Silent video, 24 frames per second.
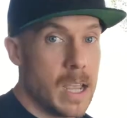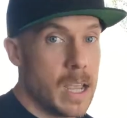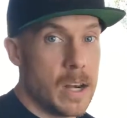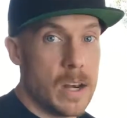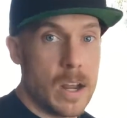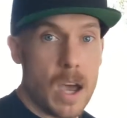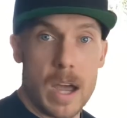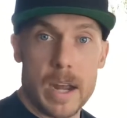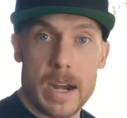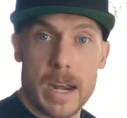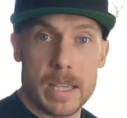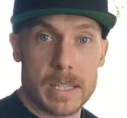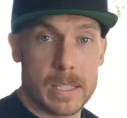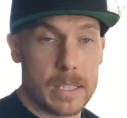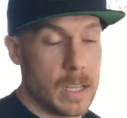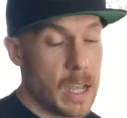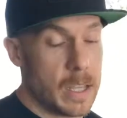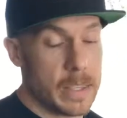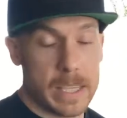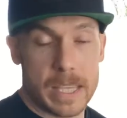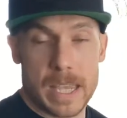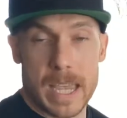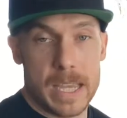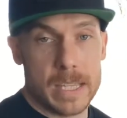That's
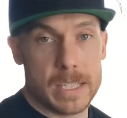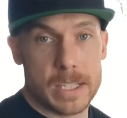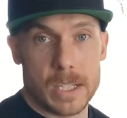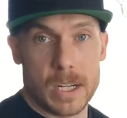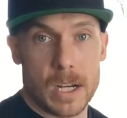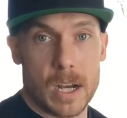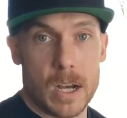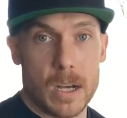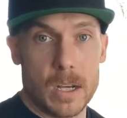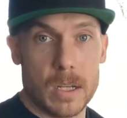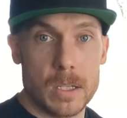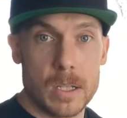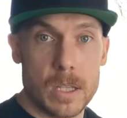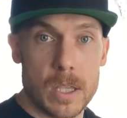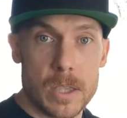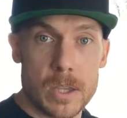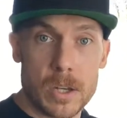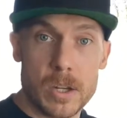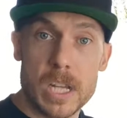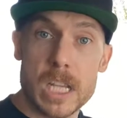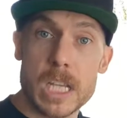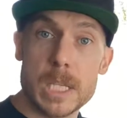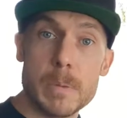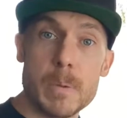not the case at all.
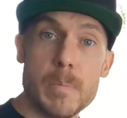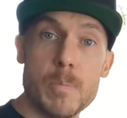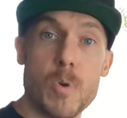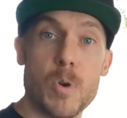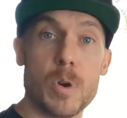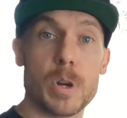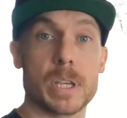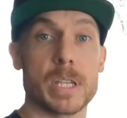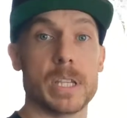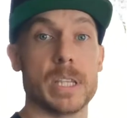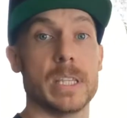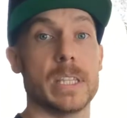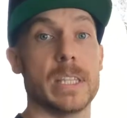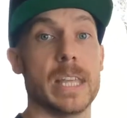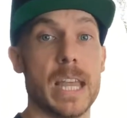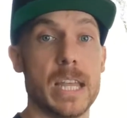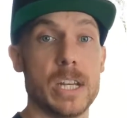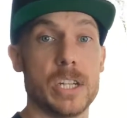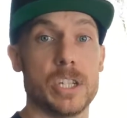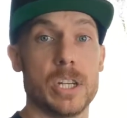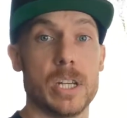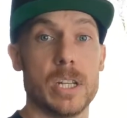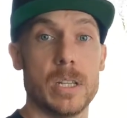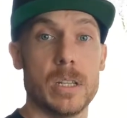There needs to be more
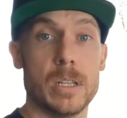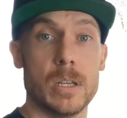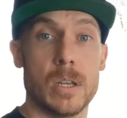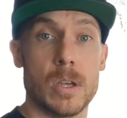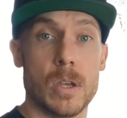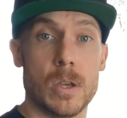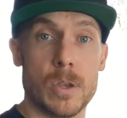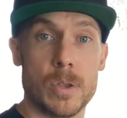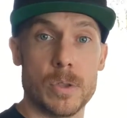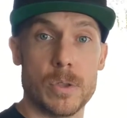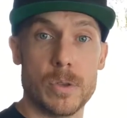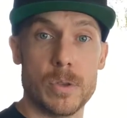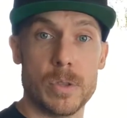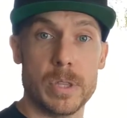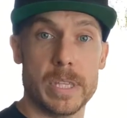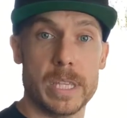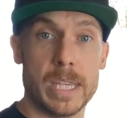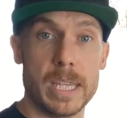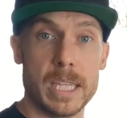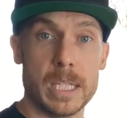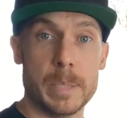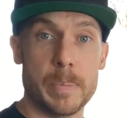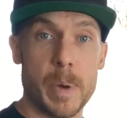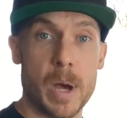extension through the
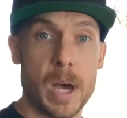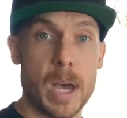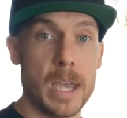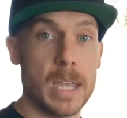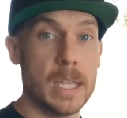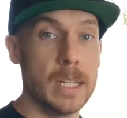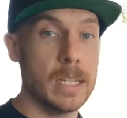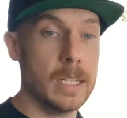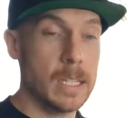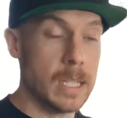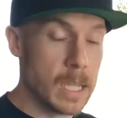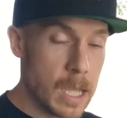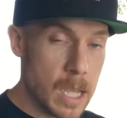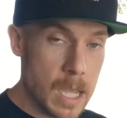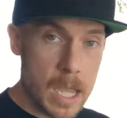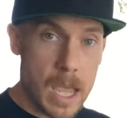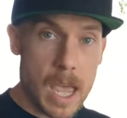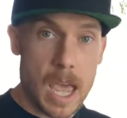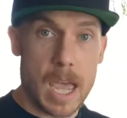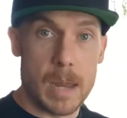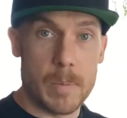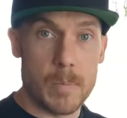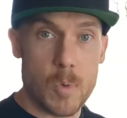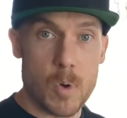T-spine
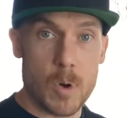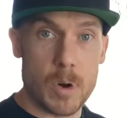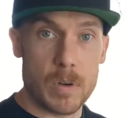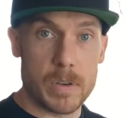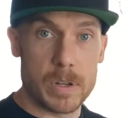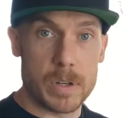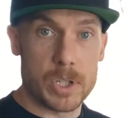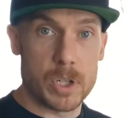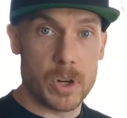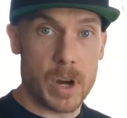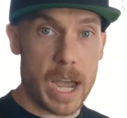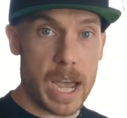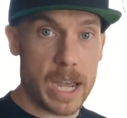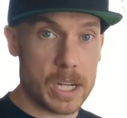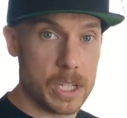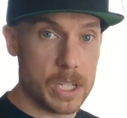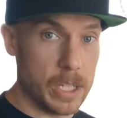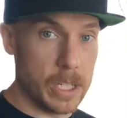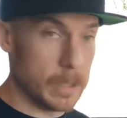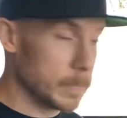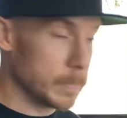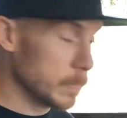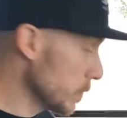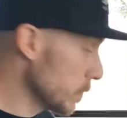and more retraction.